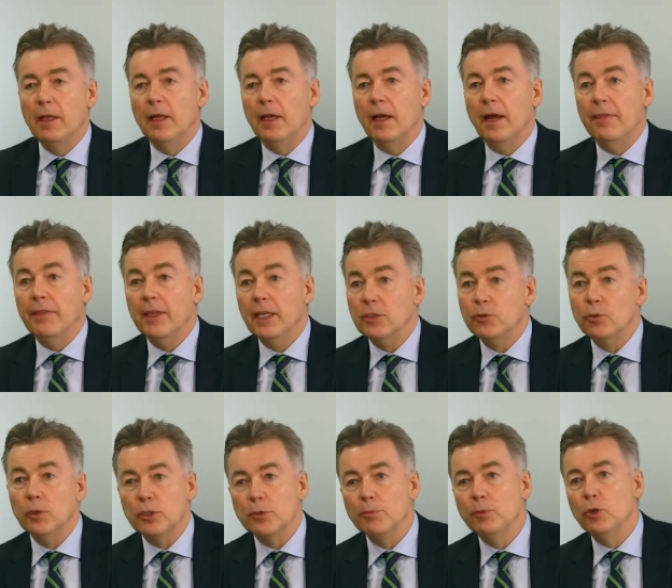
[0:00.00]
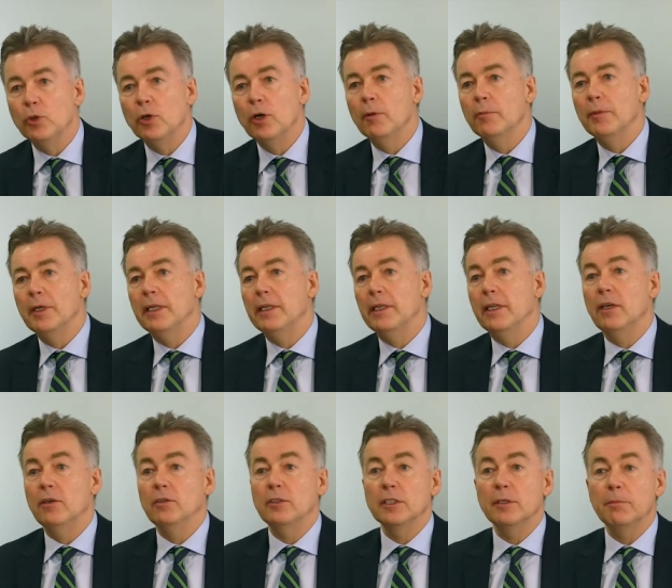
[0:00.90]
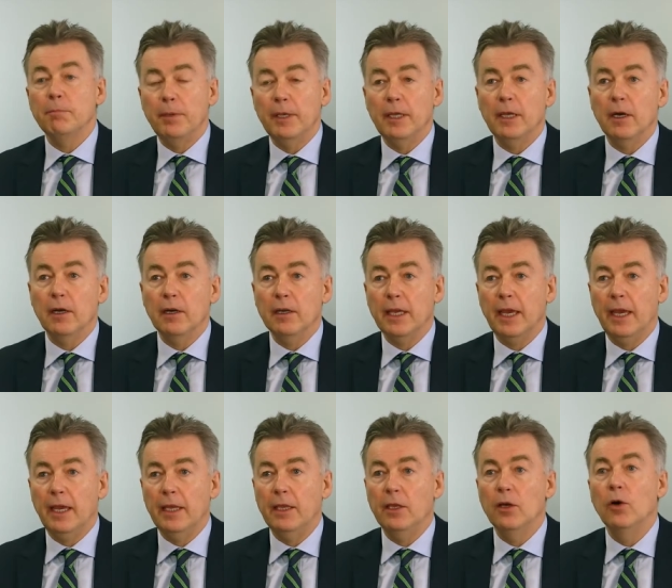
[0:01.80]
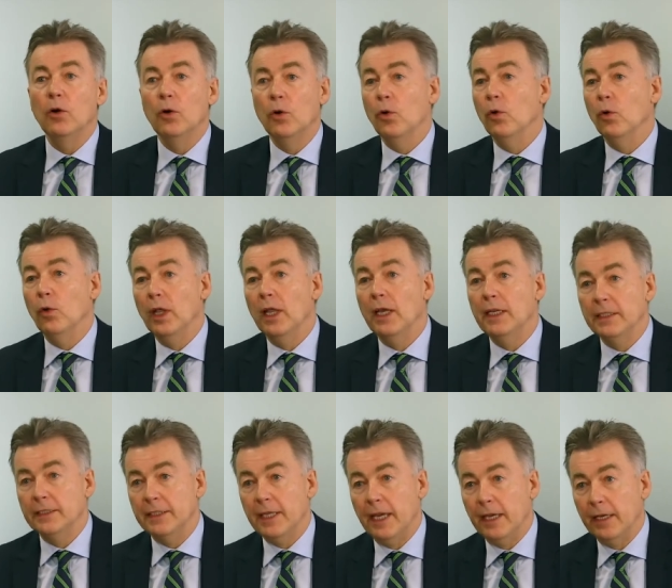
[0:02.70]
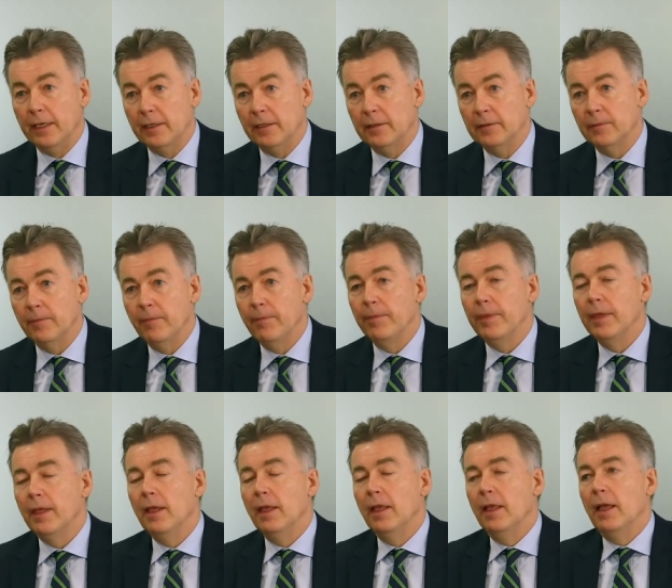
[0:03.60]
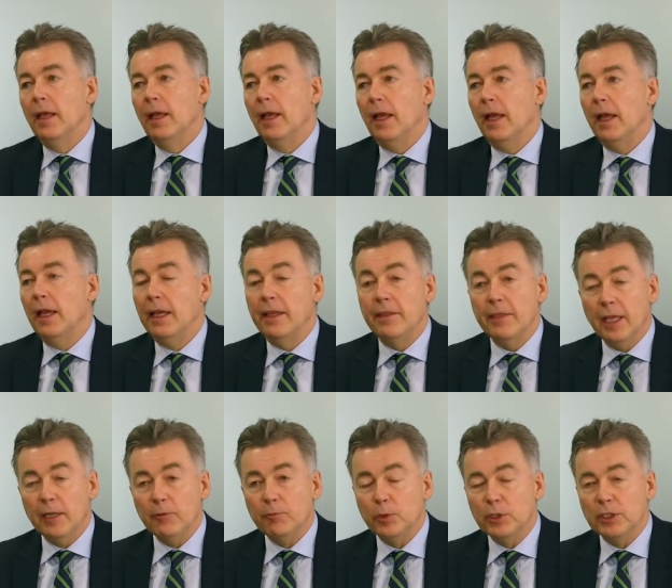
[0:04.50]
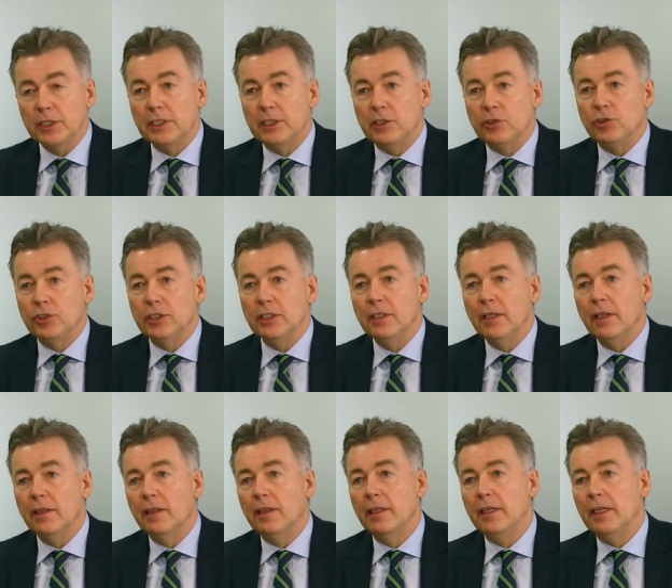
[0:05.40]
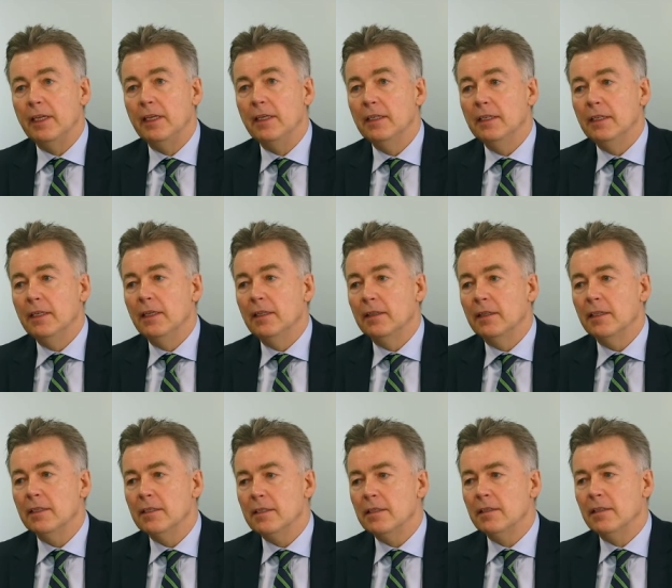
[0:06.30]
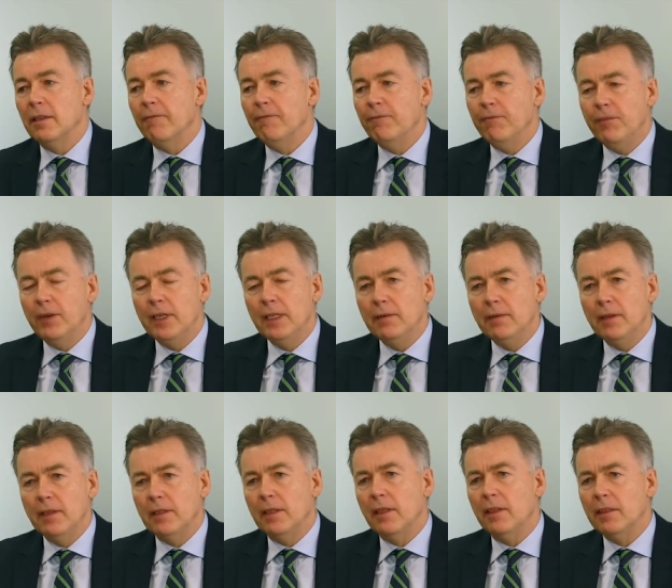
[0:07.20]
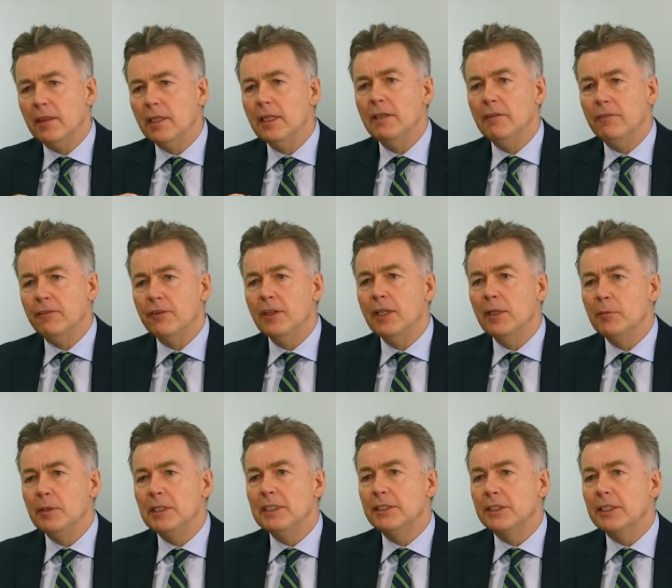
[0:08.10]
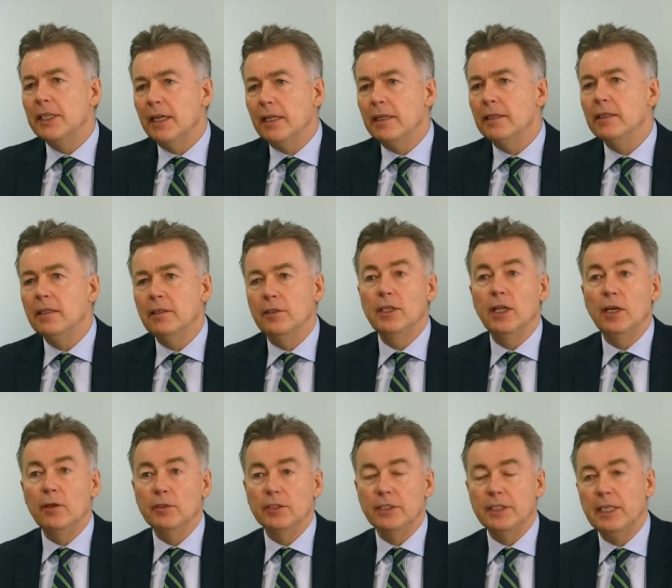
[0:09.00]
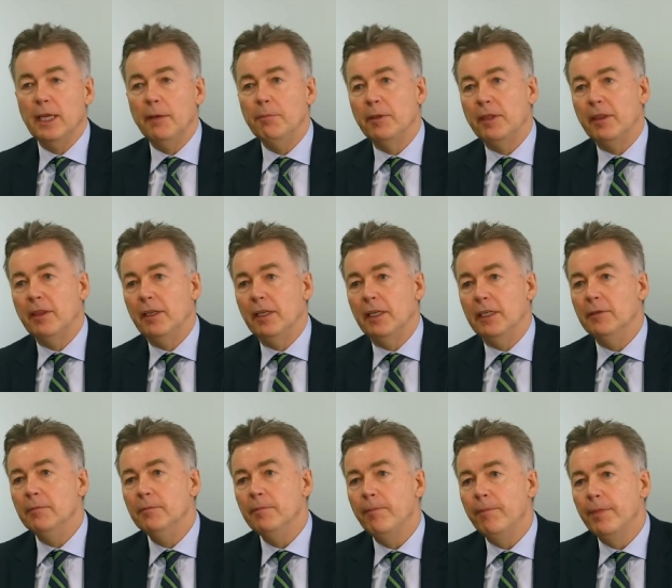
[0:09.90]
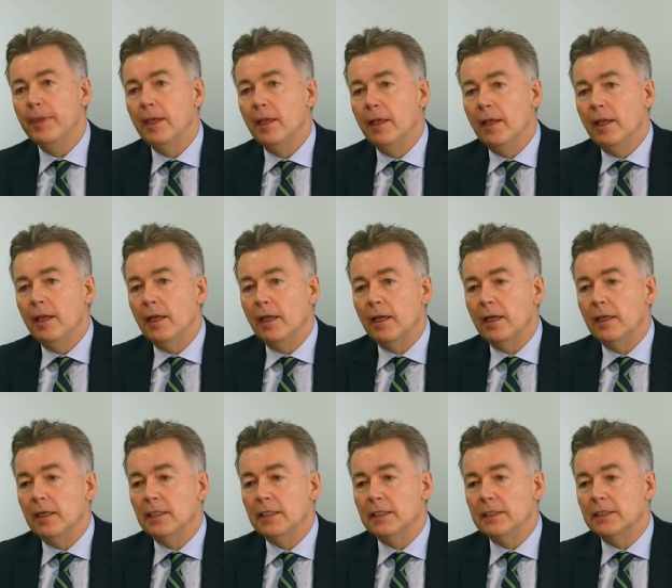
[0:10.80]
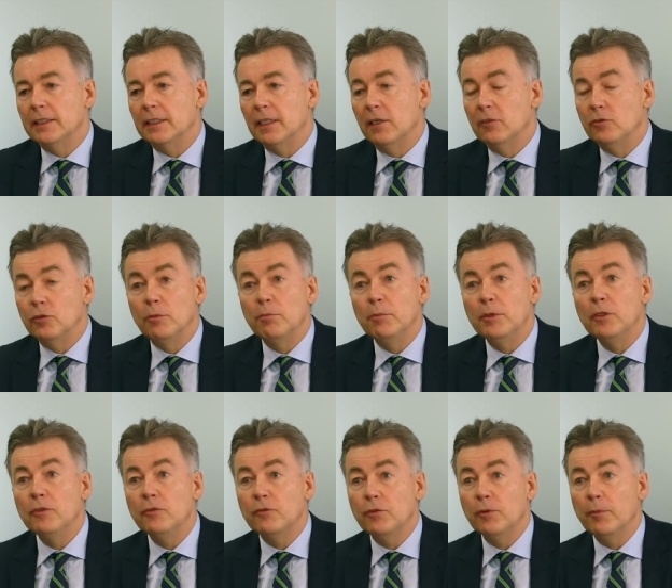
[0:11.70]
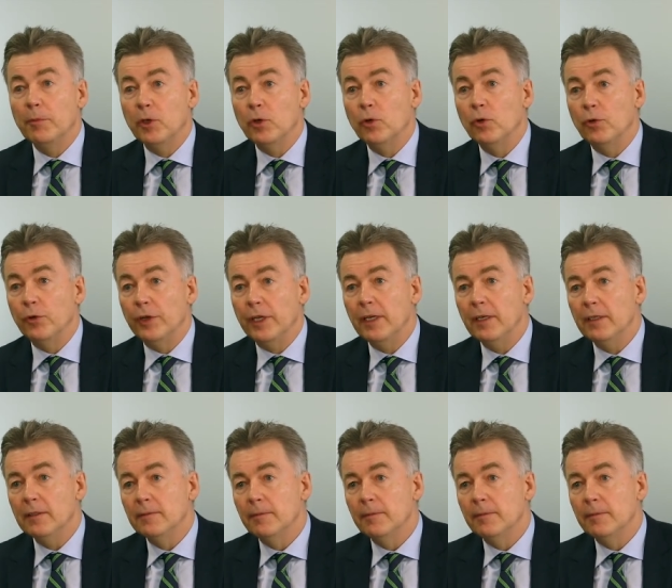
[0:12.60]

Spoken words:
and that's what's more commonly known as PRK or LASEK. In that procedure, the thin filmy skin, known as the epithelium, is removed from the cornea,